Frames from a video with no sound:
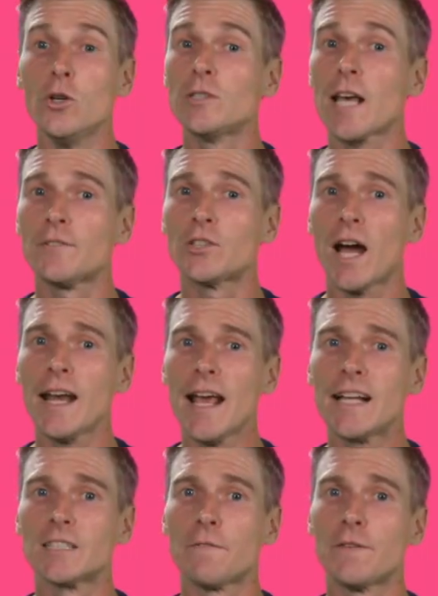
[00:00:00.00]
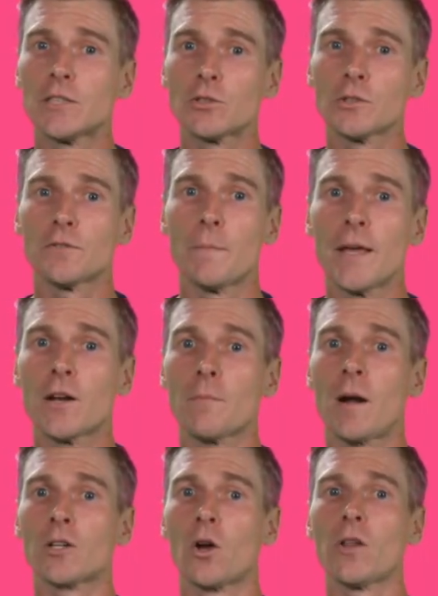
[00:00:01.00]
News out of China as officials from Inner
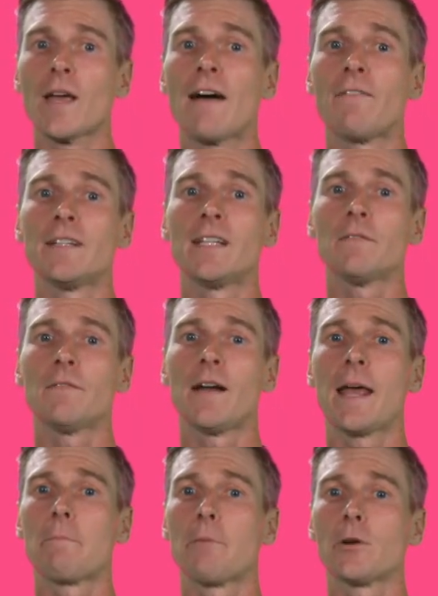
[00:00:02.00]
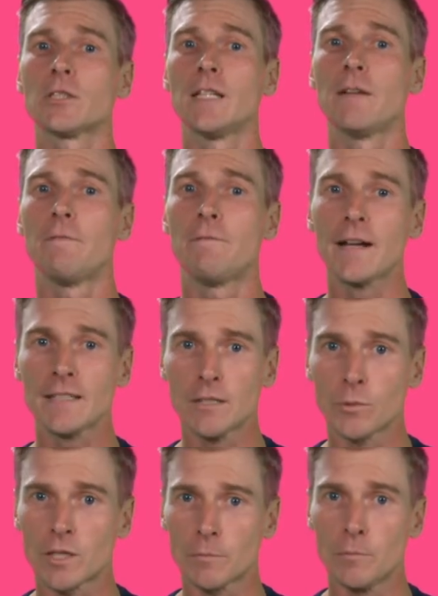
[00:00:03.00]
Mongolia have identified a person infected
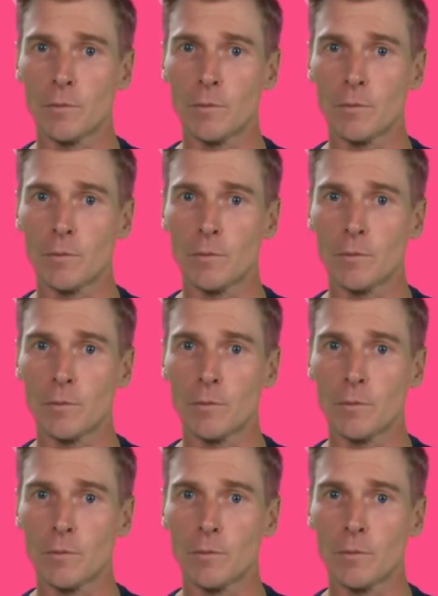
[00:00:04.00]
with the